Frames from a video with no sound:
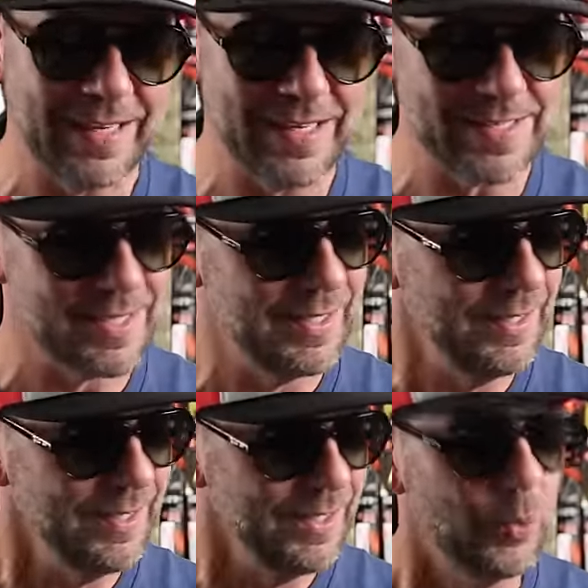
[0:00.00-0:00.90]
that is,
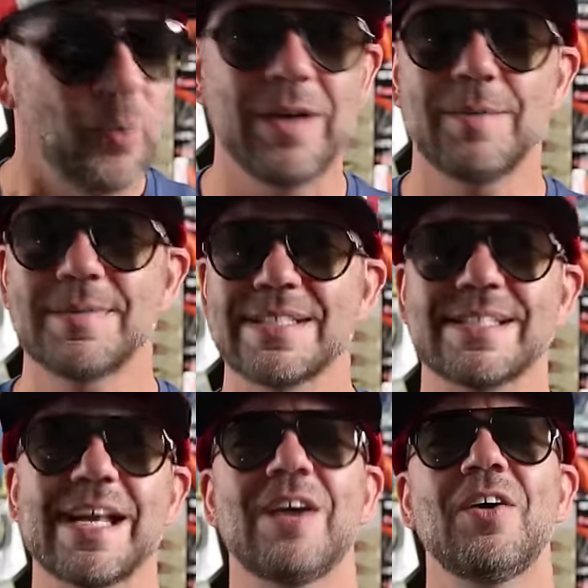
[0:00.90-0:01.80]
well,
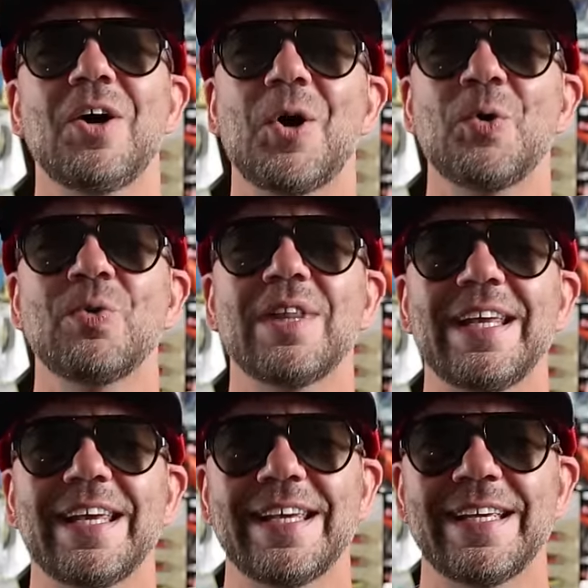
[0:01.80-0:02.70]
Zara
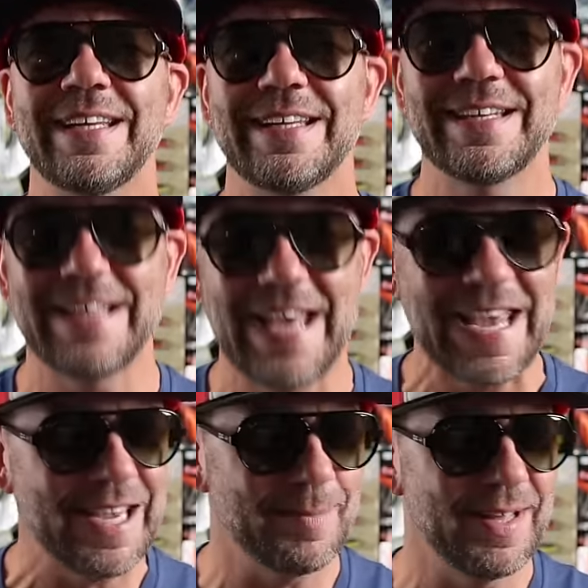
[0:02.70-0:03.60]
only in
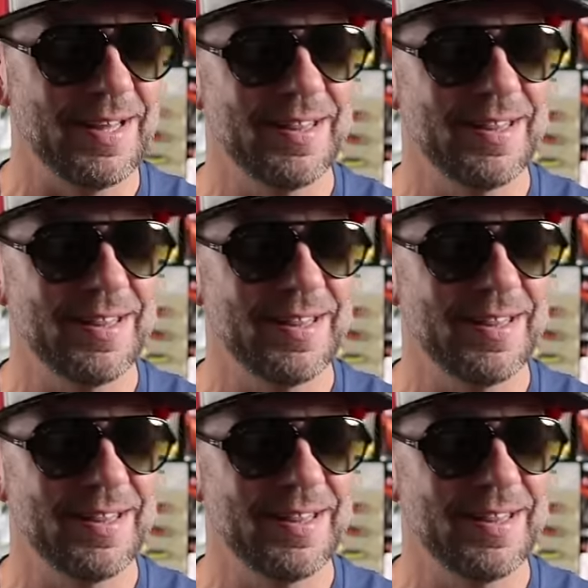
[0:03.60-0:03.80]
name.